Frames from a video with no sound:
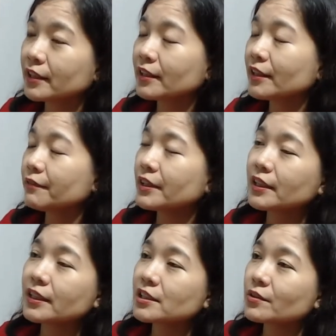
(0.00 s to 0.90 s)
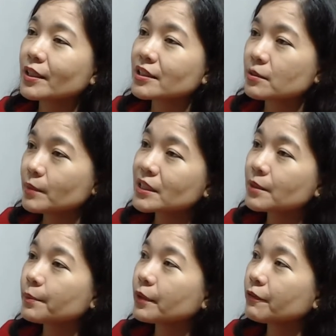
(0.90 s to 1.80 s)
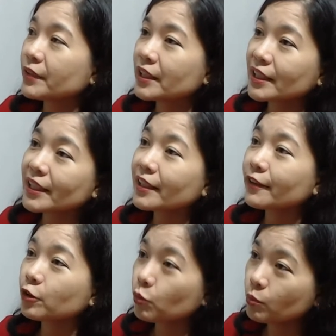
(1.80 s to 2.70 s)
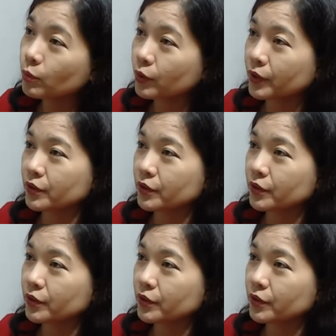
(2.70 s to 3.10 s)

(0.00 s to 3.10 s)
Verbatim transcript: T V T is transmissible venereal tumor.